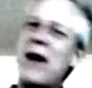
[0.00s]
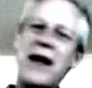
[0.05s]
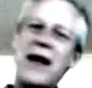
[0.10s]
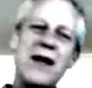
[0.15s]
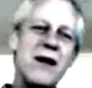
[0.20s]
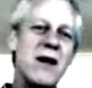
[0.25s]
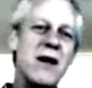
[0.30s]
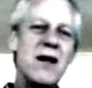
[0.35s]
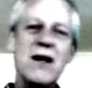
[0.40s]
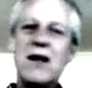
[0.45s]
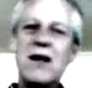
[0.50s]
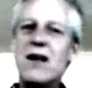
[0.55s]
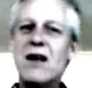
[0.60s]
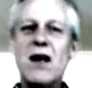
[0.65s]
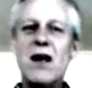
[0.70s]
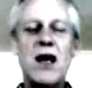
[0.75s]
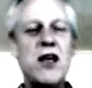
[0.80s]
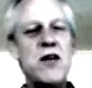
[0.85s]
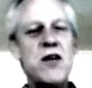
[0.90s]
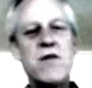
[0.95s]
but
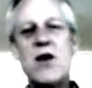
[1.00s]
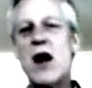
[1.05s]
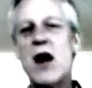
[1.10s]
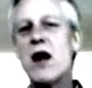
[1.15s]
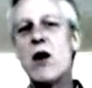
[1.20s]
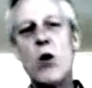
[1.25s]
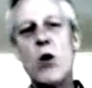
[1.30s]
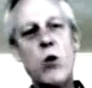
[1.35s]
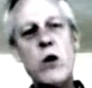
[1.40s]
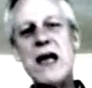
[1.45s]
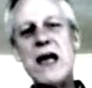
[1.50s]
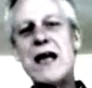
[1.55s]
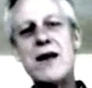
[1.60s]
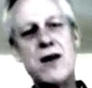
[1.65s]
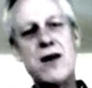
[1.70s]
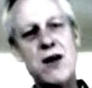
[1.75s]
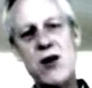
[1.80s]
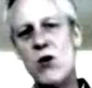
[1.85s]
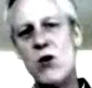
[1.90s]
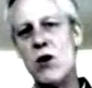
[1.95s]
you've got a
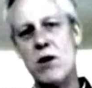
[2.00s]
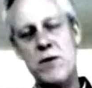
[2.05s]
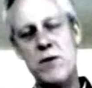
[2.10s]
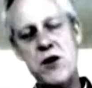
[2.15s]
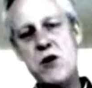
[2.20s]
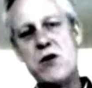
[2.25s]
week to do them.